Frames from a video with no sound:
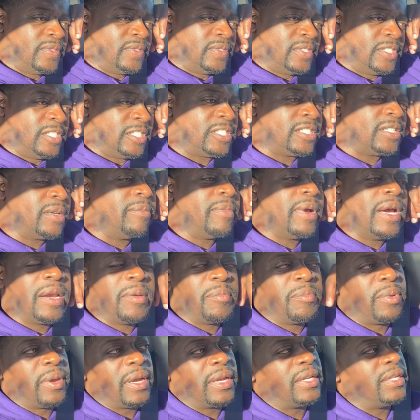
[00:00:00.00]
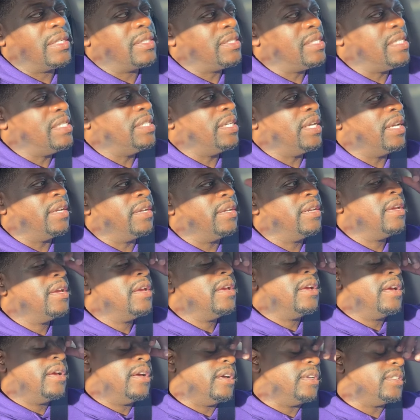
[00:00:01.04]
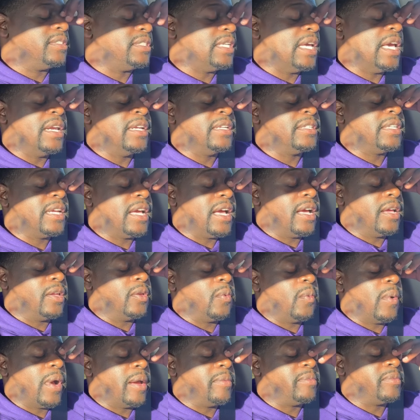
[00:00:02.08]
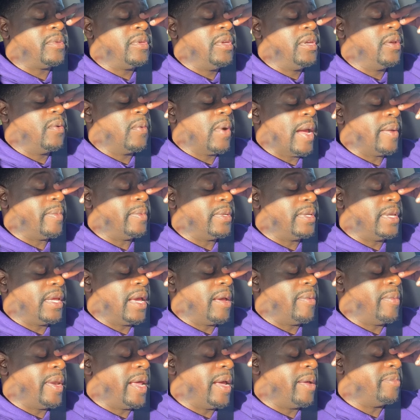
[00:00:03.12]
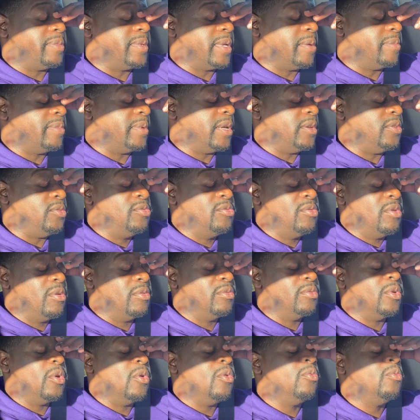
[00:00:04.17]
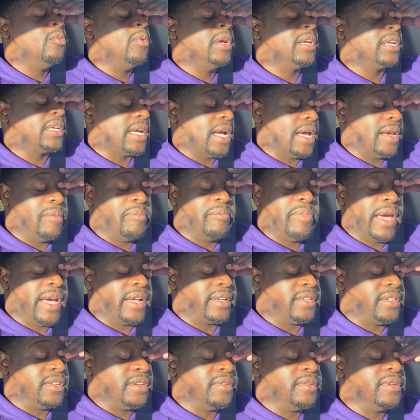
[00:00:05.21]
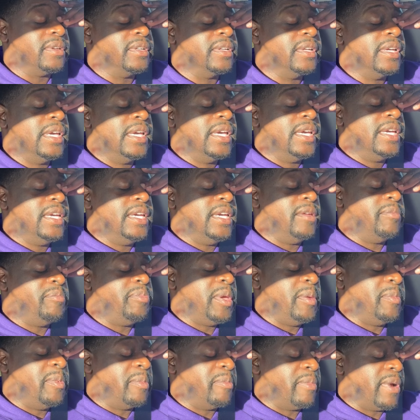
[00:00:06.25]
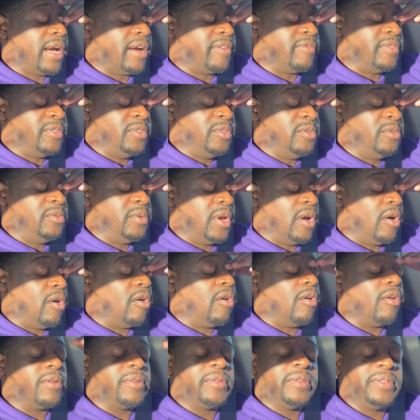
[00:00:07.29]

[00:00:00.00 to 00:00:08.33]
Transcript: And somebody bring the DJ a sanitizer, wipes, he can wipe the damn laptop down. You don't know what kind of bacteria in people's mouth. And you, oh,